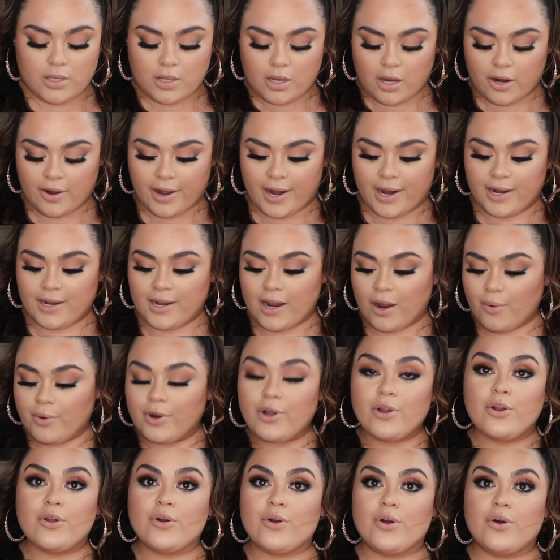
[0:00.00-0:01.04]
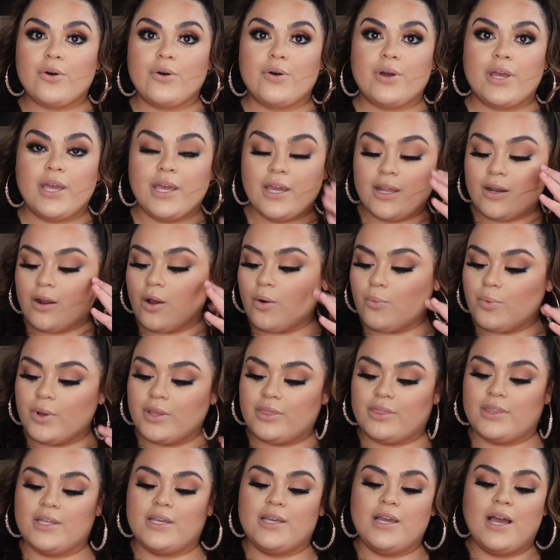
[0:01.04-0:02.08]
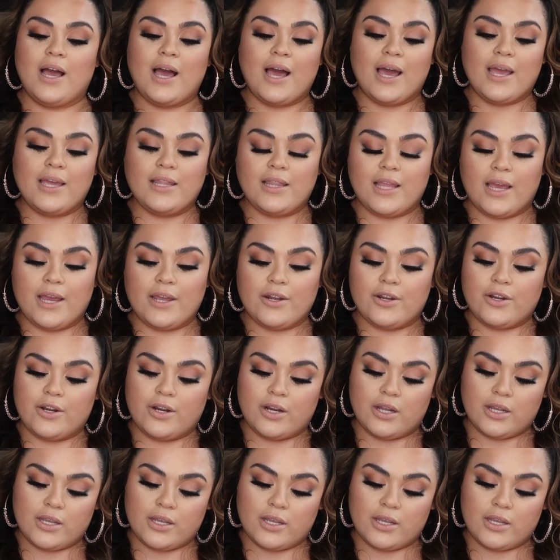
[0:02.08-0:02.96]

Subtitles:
All right, now we're gonna go in with the highlighter.